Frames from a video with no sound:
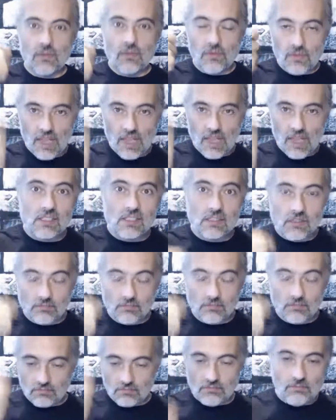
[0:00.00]
That's
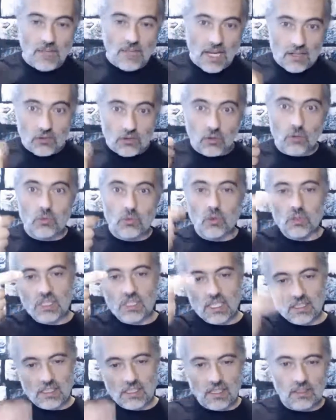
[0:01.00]
my thought
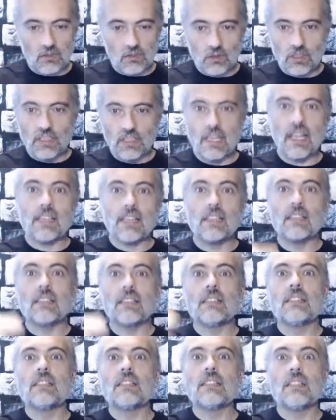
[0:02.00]
process. I can look at that. I
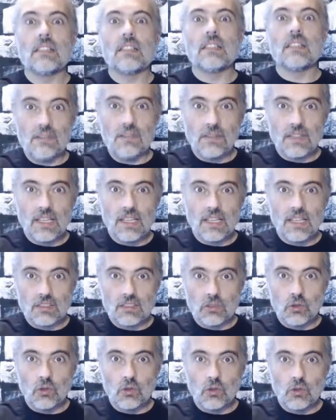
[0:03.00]
can deliver that
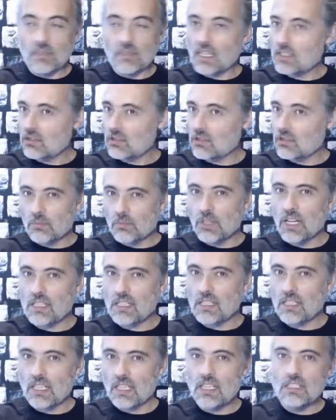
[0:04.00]
to them. That's not the
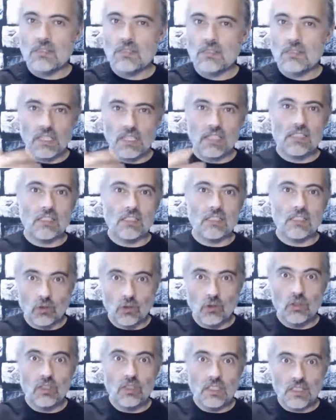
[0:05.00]
presentation, but that's a
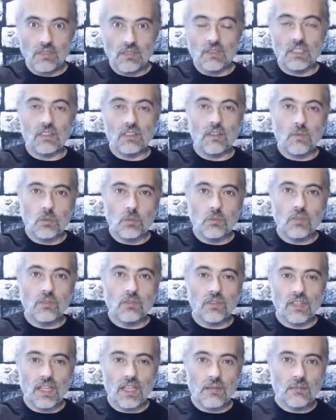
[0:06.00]
good enough deliverable
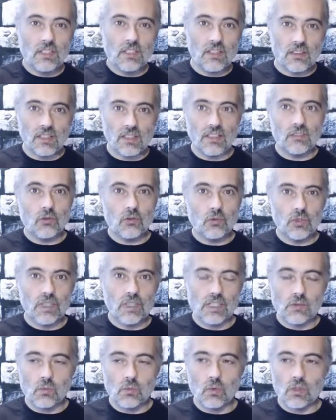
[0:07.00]
for them to think through
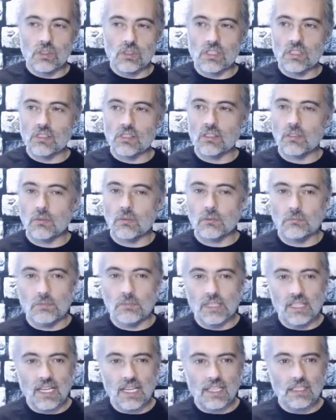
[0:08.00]
it. What's this going to
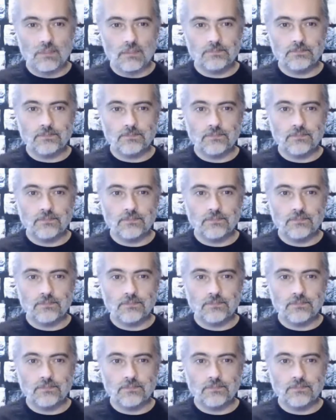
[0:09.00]
be like?